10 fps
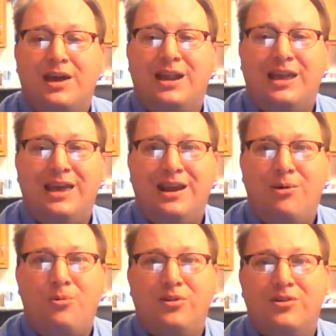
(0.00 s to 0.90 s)
And again,
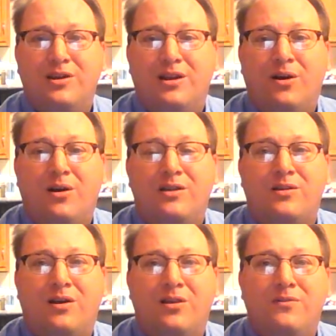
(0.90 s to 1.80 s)
I want to encourage
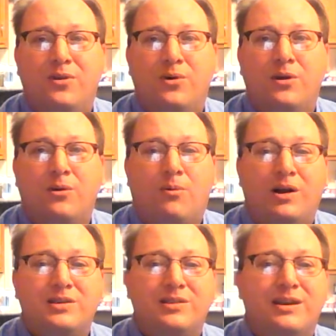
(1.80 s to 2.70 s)
all of you that are
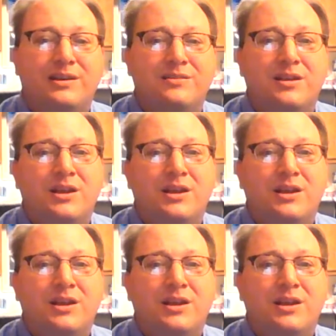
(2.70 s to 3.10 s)
watching this,